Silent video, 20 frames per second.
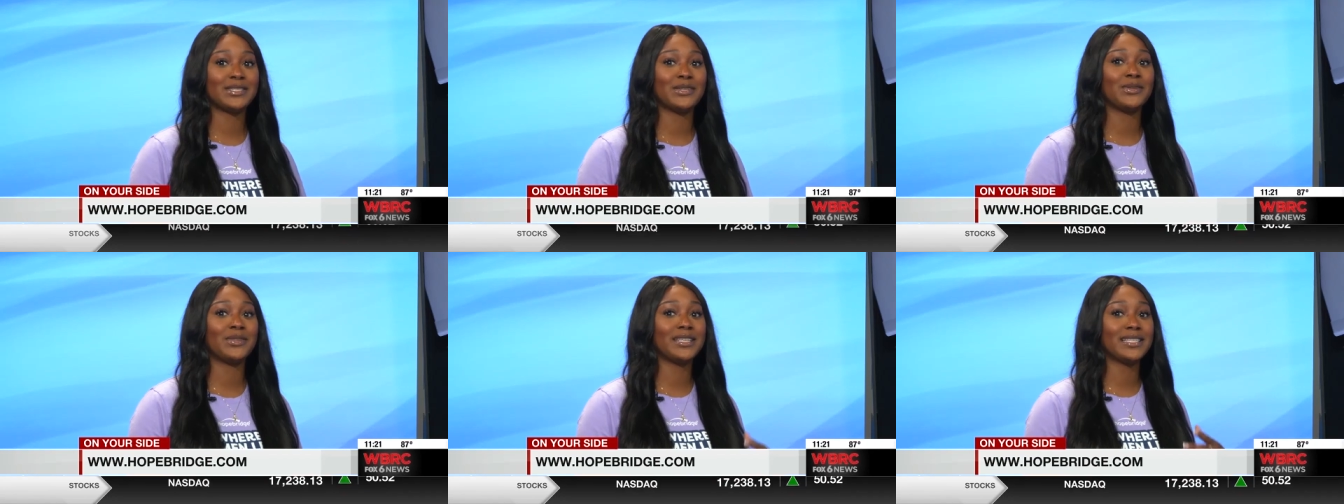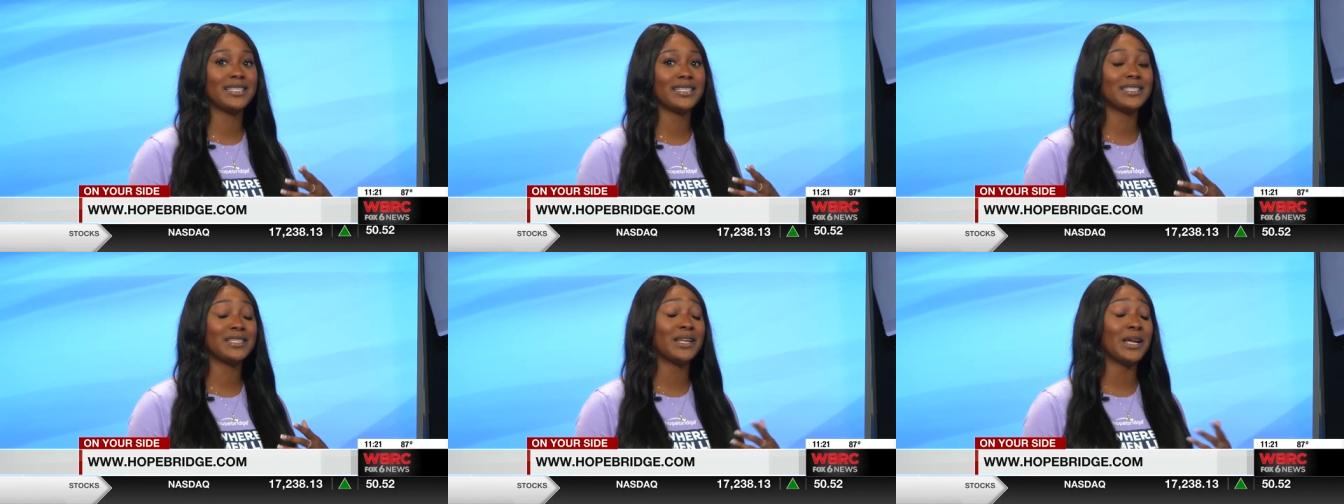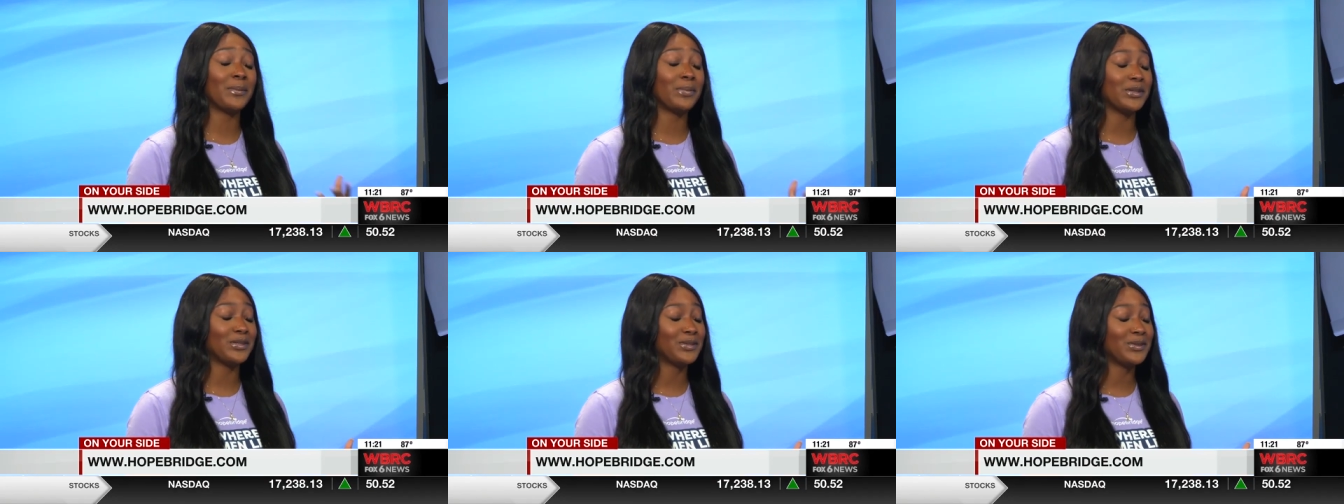So this is
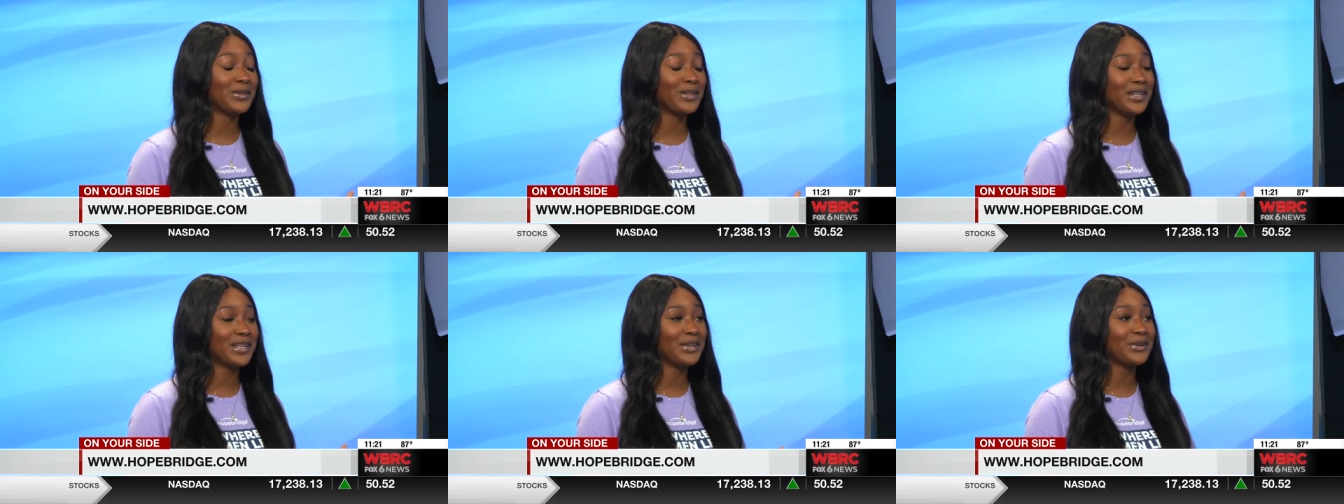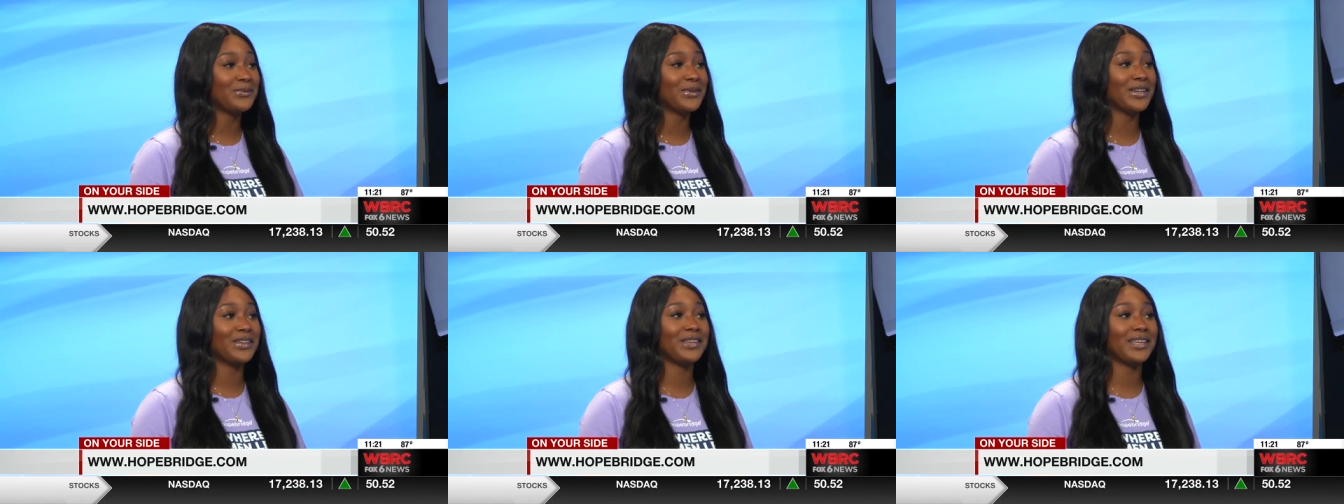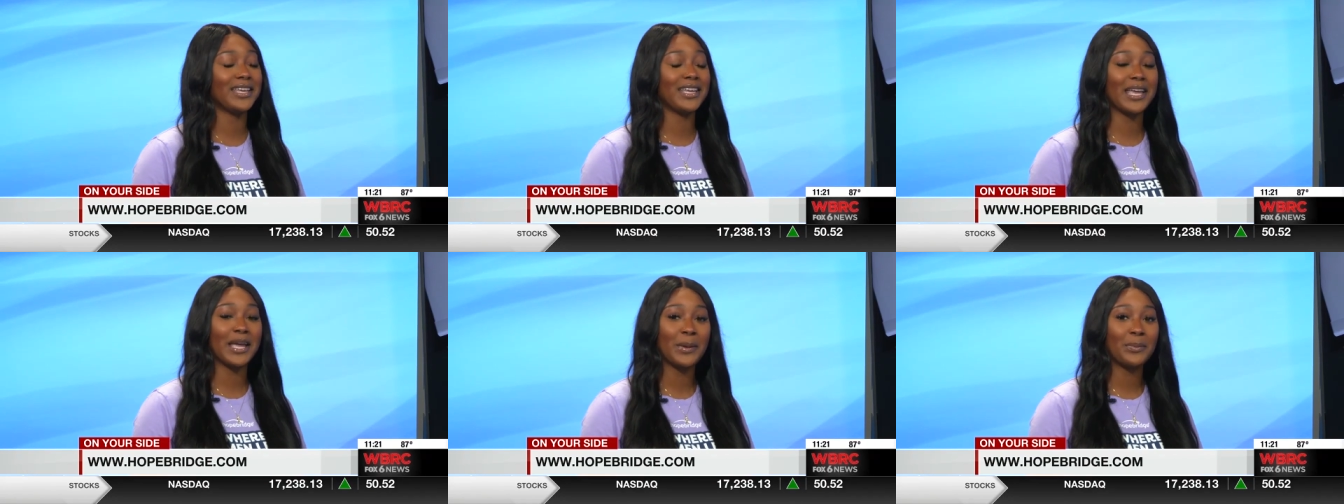an opportunity where you
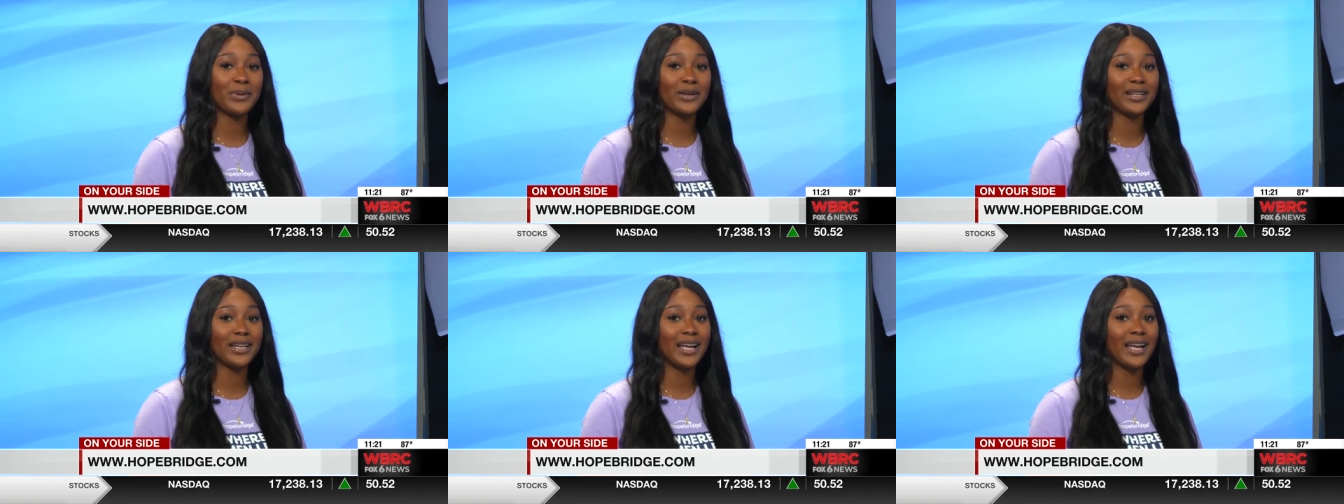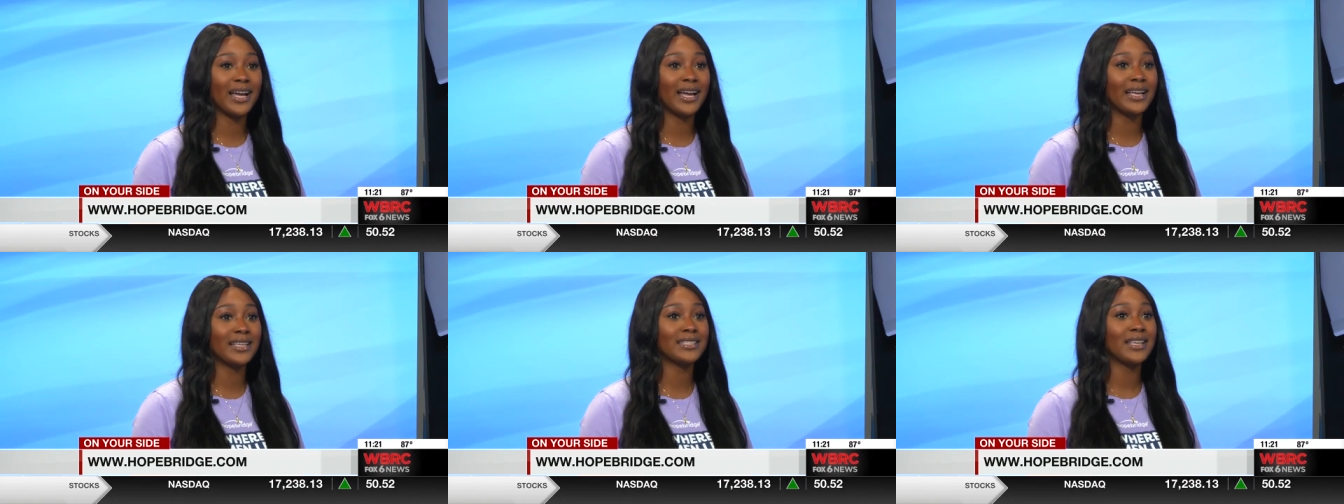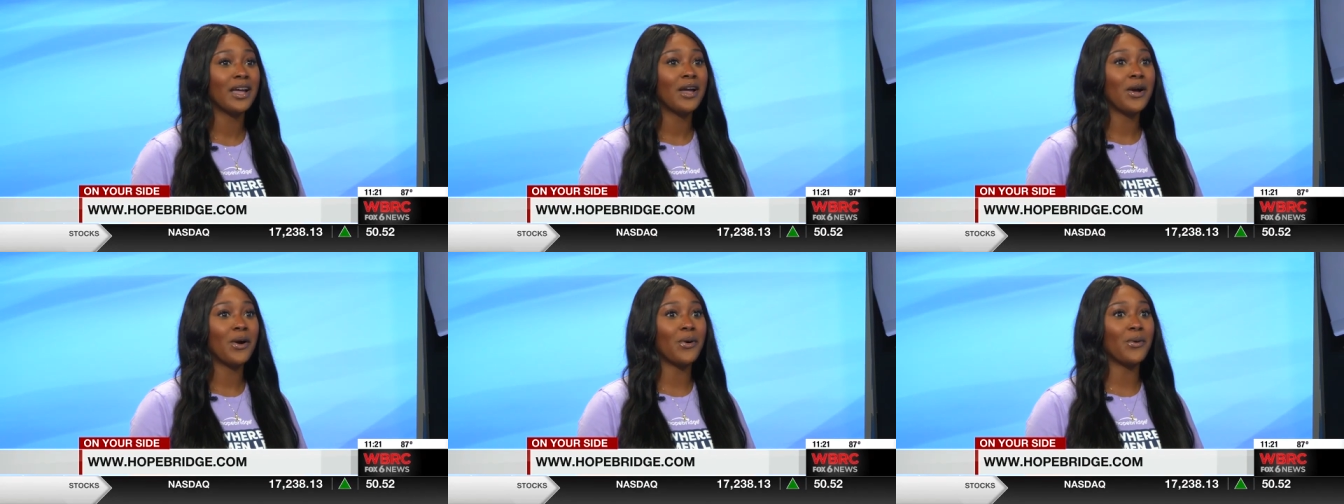can
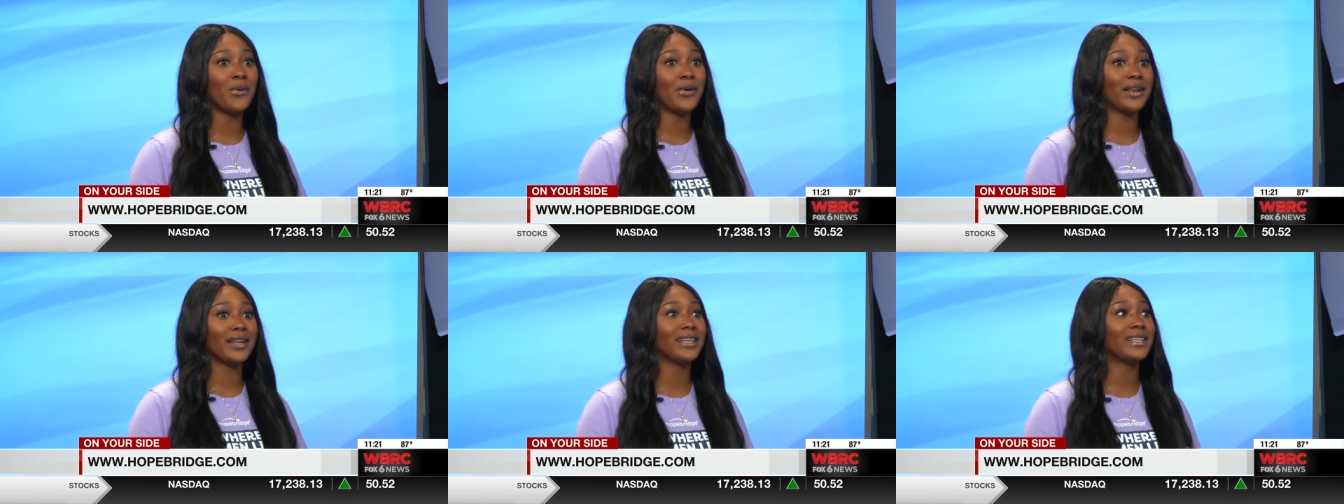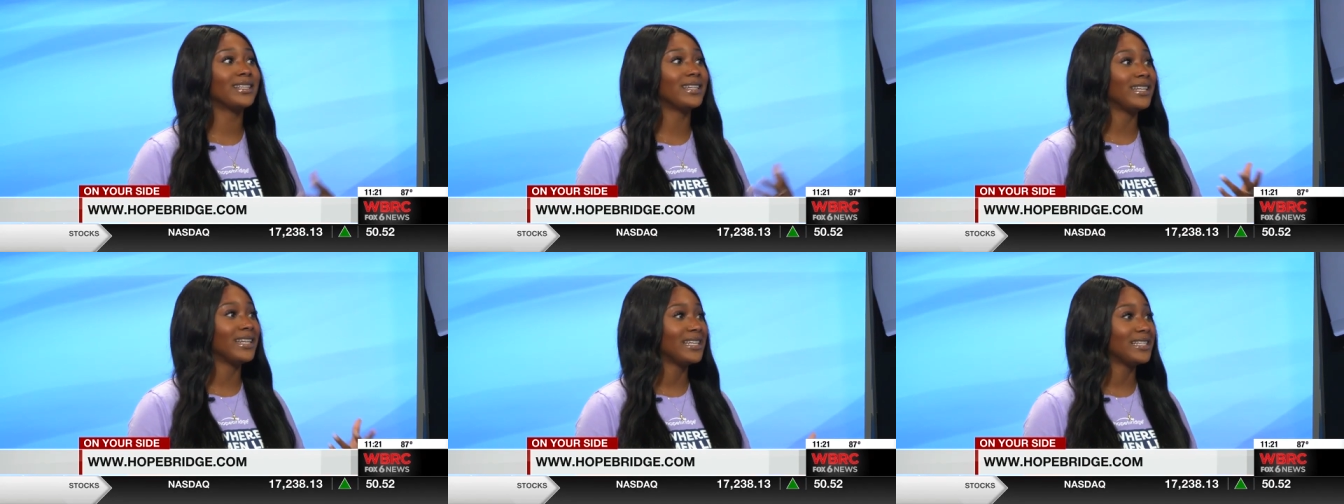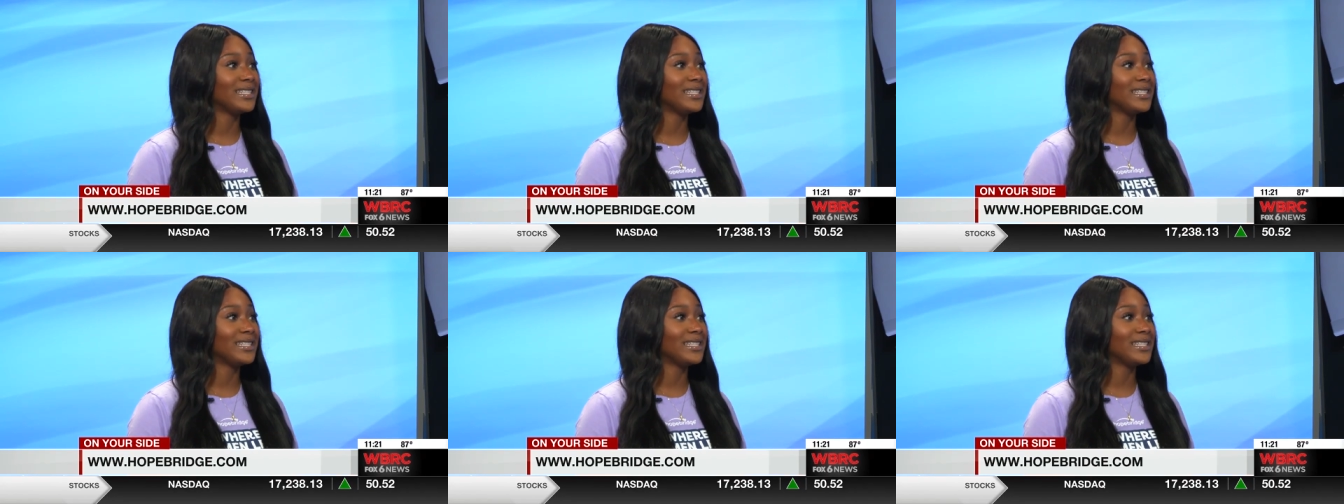capitalize on cleaning